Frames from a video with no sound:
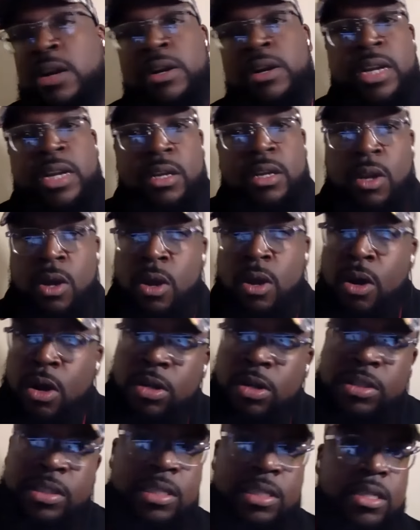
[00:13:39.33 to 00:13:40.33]
learning
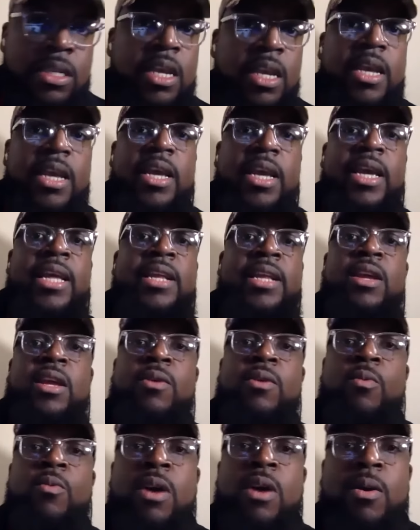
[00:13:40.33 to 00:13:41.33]
loss and, and,
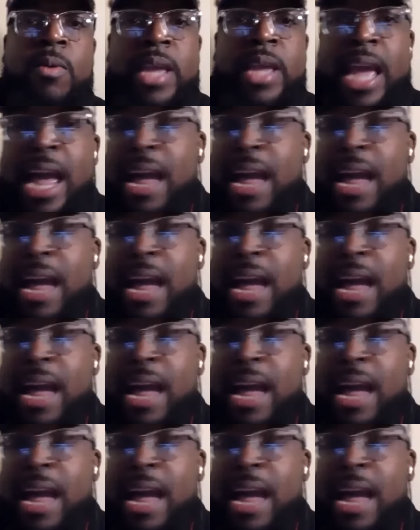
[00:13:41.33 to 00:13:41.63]
and what we